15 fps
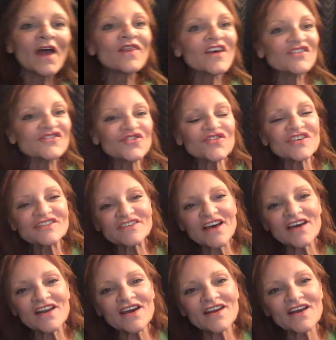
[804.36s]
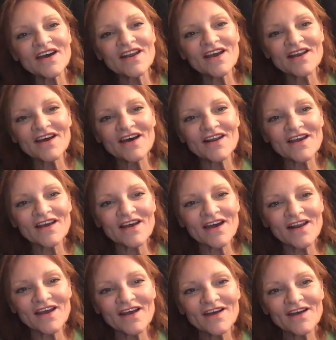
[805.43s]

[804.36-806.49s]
And they do the da na na na na na na na.